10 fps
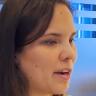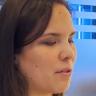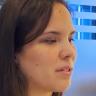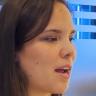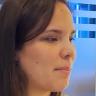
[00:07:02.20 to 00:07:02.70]
but I
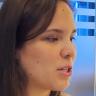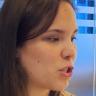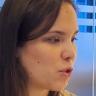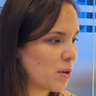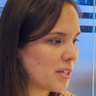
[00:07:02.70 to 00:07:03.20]
know time
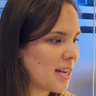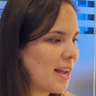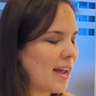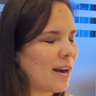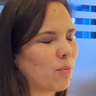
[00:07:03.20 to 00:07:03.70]
is short,
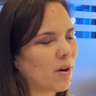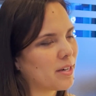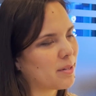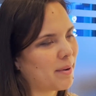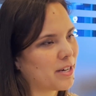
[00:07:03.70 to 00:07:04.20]
and I
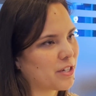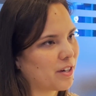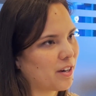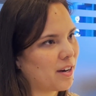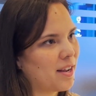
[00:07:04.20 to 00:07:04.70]
wanted to make
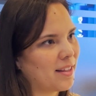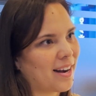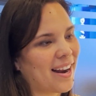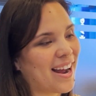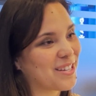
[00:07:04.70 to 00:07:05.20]
sure
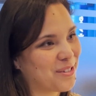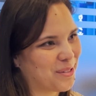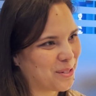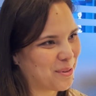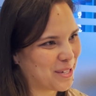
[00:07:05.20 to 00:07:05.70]
that I asked
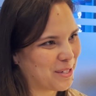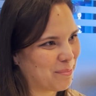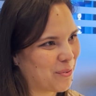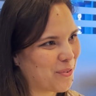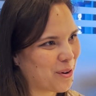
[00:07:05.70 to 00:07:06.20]
you this
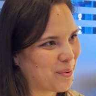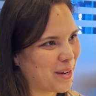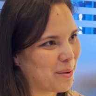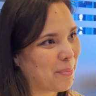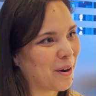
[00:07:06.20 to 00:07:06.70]
question before
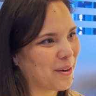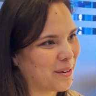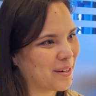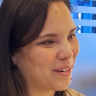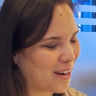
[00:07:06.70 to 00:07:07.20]
we
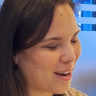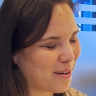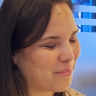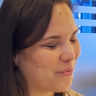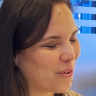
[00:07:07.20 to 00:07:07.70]
parted
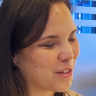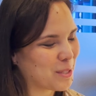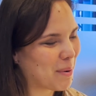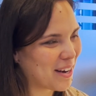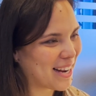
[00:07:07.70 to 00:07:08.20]
for
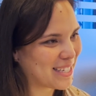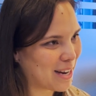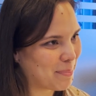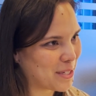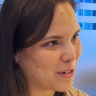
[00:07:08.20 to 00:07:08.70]
this
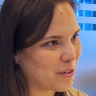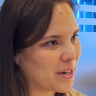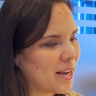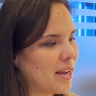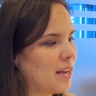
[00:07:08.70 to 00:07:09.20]
podcast
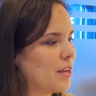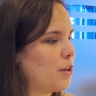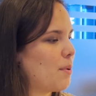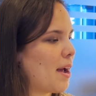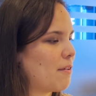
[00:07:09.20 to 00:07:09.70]
episode.
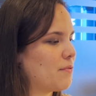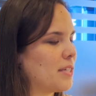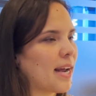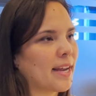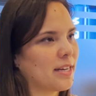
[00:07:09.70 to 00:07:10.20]
You
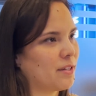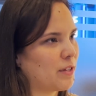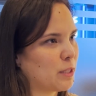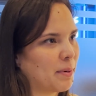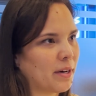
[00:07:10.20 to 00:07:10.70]
have decades
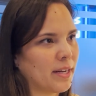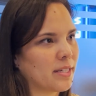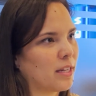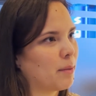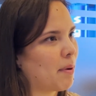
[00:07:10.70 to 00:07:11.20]
of
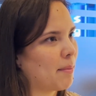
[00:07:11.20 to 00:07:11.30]
experience in the